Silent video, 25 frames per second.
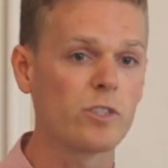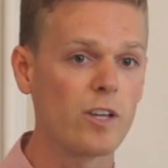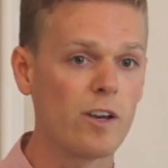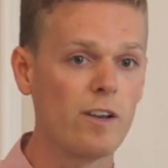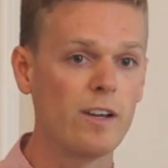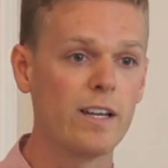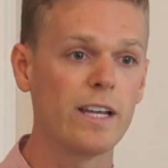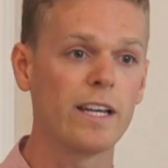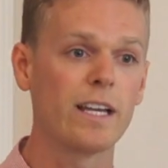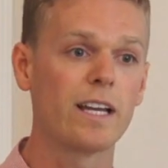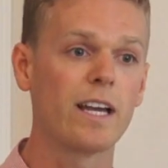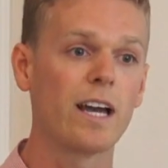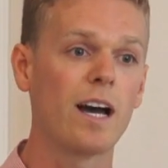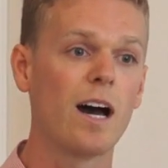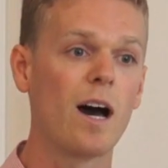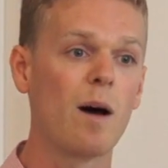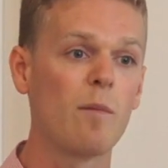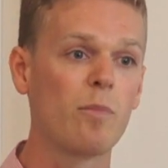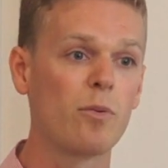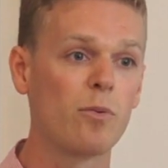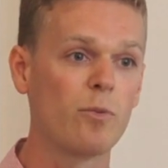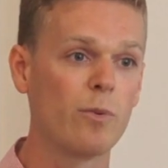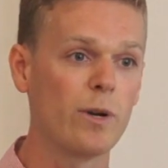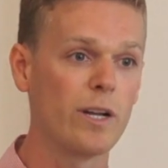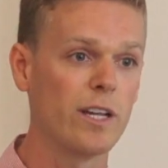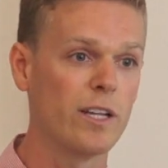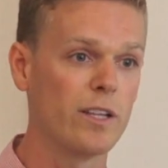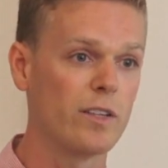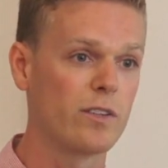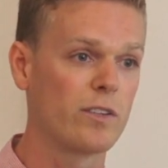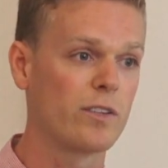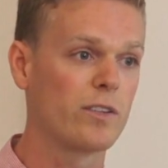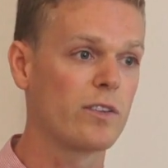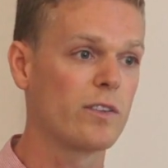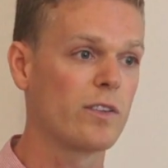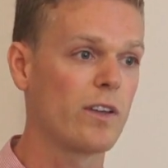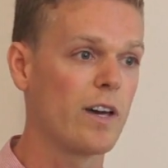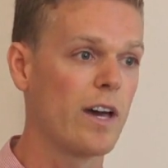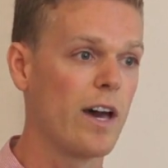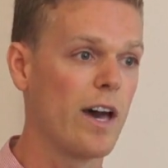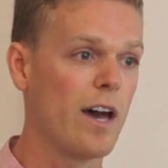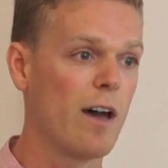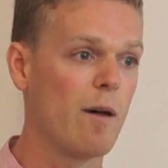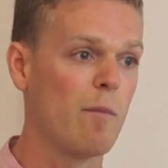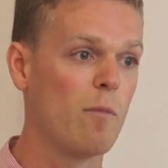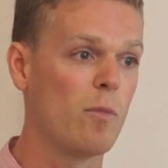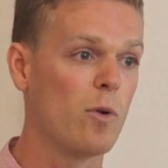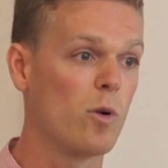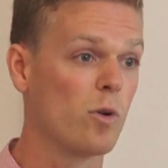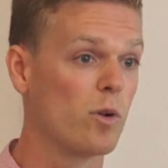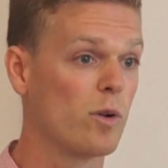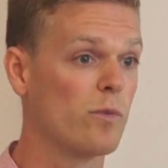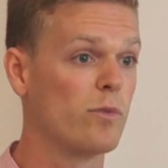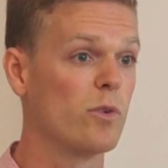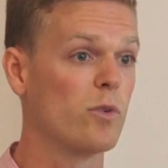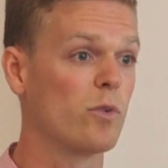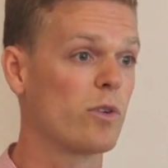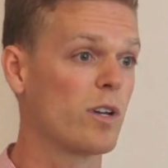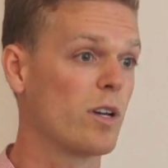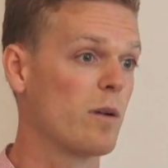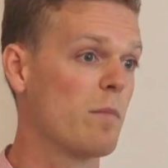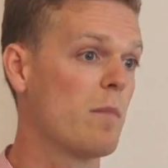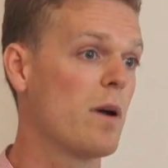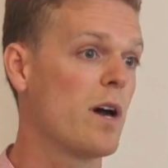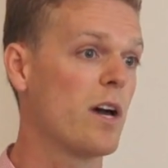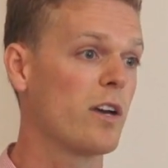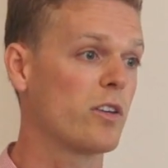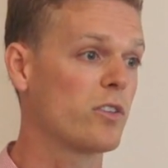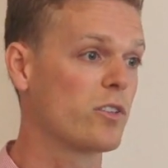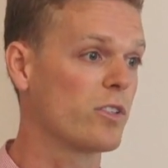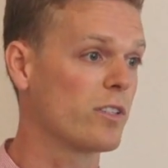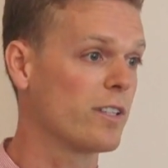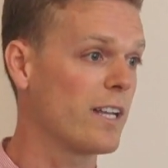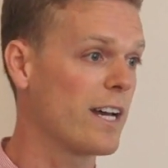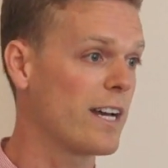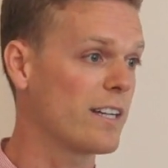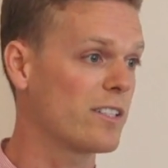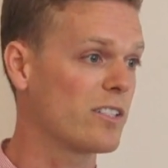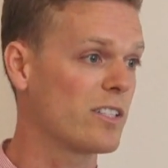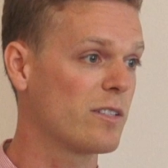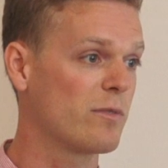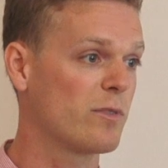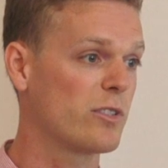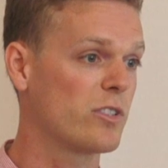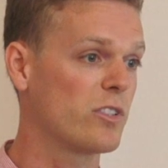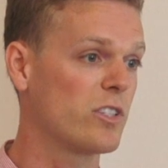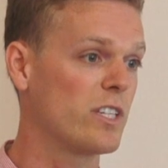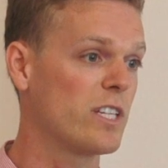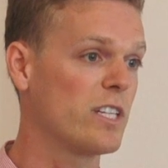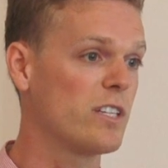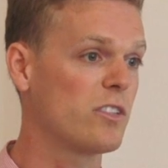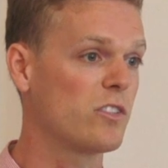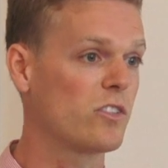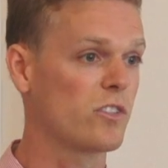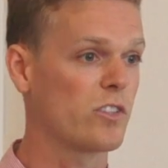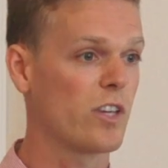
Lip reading: link up with all of your commercial activities,